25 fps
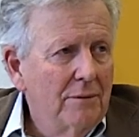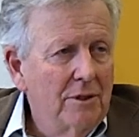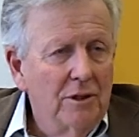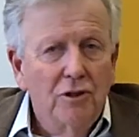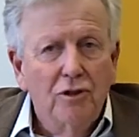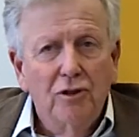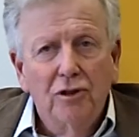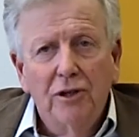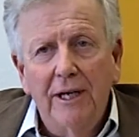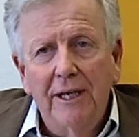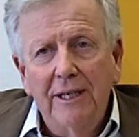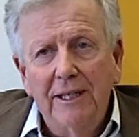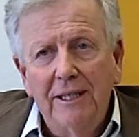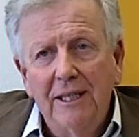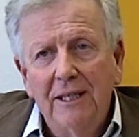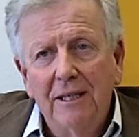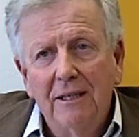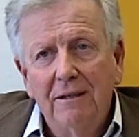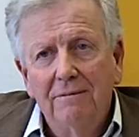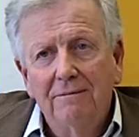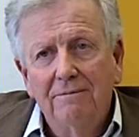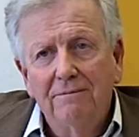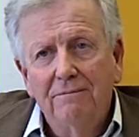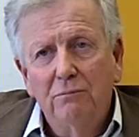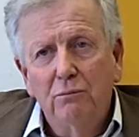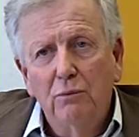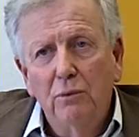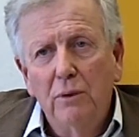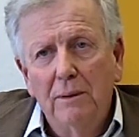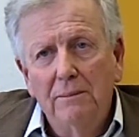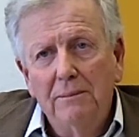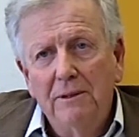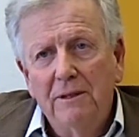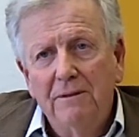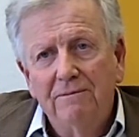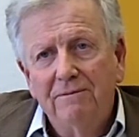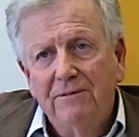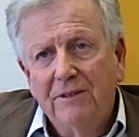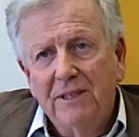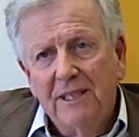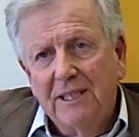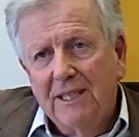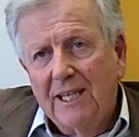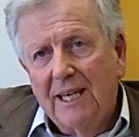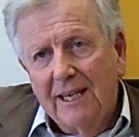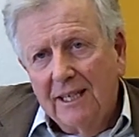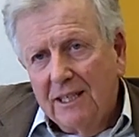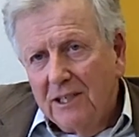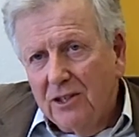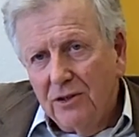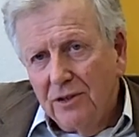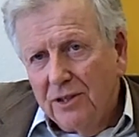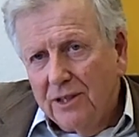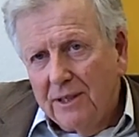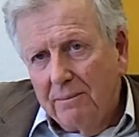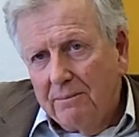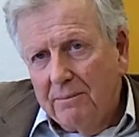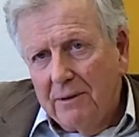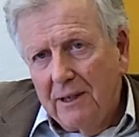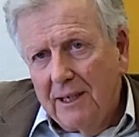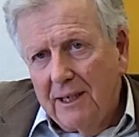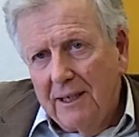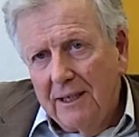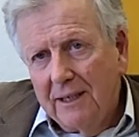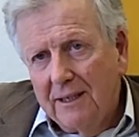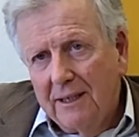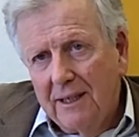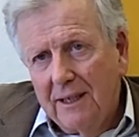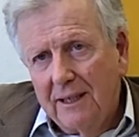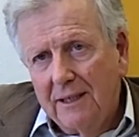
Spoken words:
the trading of women for sex or something like